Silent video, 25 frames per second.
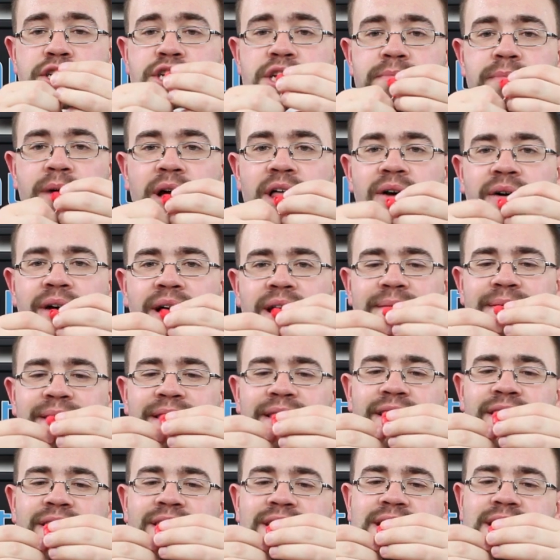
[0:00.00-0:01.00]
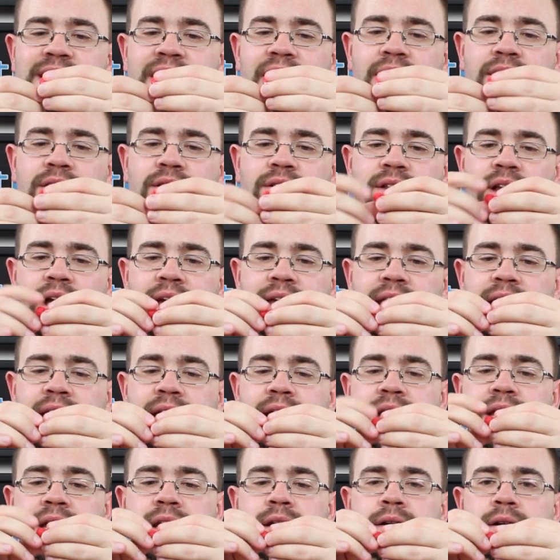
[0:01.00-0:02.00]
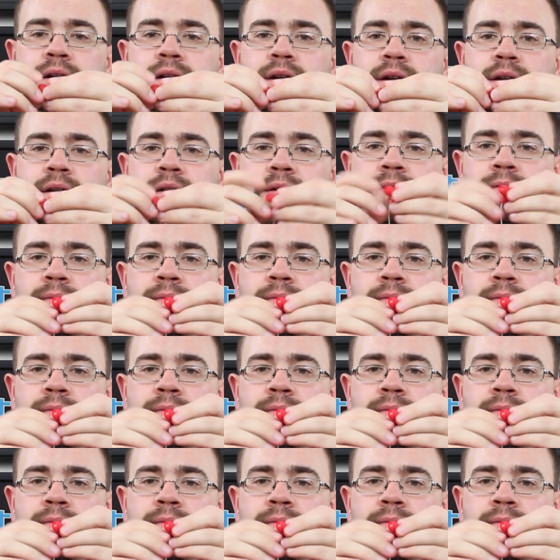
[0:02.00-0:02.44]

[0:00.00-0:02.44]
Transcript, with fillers: cheap by the way, but they're your standard like in-ear